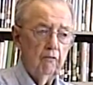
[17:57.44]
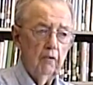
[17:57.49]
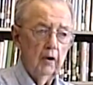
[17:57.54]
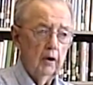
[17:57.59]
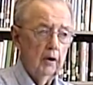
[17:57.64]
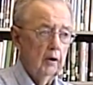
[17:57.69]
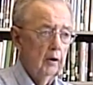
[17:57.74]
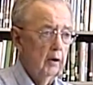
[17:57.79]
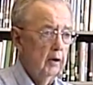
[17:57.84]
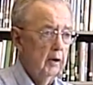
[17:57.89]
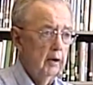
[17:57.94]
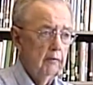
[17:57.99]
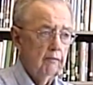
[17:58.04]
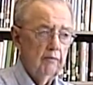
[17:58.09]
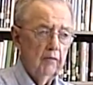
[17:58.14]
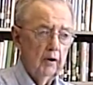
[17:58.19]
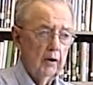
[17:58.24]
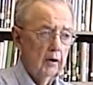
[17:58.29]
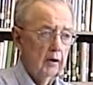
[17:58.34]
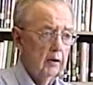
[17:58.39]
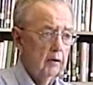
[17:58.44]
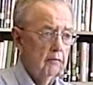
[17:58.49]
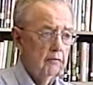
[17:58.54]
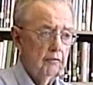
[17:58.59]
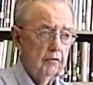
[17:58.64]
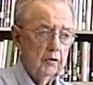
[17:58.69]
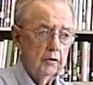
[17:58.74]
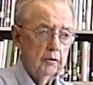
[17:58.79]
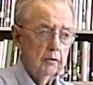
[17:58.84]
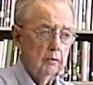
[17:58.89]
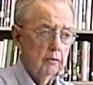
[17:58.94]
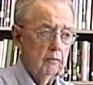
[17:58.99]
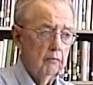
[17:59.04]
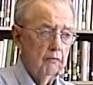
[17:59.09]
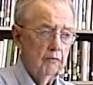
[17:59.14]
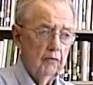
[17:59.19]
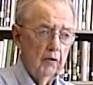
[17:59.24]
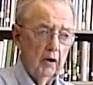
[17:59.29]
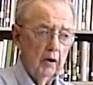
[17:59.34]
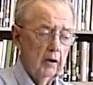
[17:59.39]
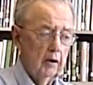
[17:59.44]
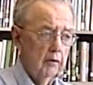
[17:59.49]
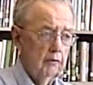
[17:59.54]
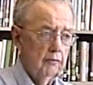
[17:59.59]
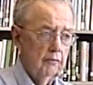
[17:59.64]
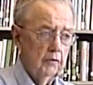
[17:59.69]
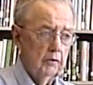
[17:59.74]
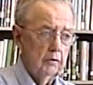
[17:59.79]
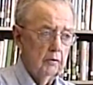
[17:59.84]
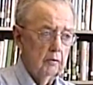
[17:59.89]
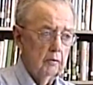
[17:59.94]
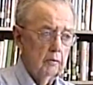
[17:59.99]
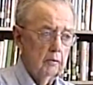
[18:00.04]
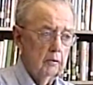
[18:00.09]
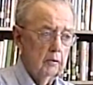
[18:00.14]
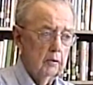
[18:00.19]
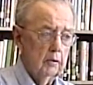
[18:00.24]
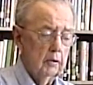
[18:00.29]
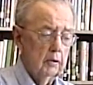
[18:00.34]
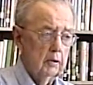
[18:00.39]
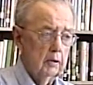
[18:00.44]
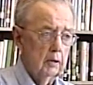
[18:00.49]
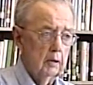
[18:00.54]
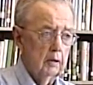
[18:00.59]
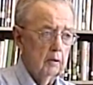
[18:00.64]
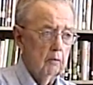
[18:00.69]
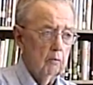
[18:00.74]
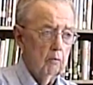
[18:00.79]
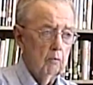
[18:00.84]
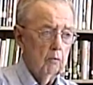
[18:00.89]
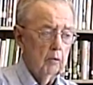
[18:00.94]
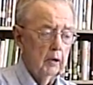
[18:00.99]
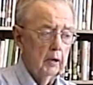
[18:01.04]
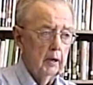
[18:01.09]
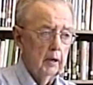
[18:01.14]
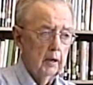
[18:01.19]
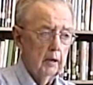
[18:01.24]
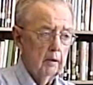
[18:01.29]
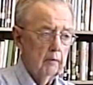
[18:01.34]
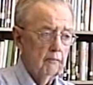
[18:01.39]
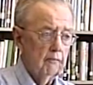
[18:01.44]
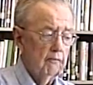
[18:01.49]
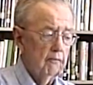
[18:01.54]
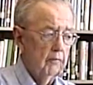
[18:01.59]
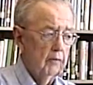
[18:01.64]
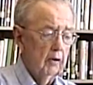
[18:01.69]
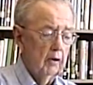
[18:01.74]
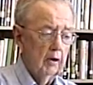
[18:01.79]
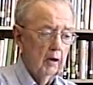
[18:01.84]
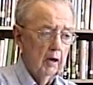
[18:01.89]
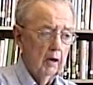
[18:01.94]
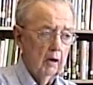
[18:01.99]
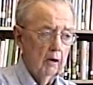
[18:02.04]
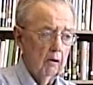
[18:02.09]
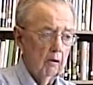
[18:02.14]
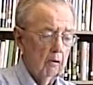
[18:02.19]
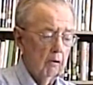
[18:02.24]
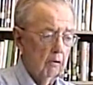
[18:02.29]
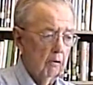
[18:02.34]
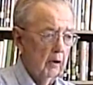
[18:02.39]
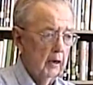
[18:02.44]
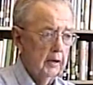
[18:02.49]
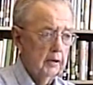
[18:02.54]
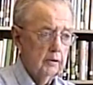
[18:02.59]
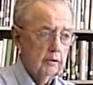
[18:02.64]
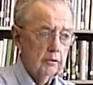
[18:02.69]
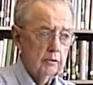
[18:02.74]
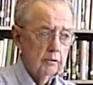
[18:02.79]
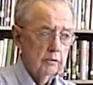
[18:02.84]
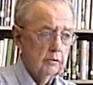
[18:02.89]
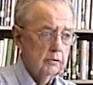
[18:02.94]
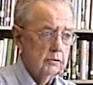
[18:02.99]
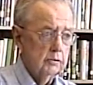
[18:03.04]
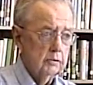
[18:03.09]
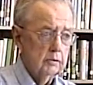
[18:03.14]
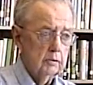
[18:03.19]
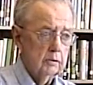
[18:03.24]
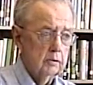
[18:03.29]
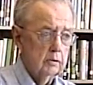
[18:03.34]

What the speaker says: Very, very few. Very few. We had great crews.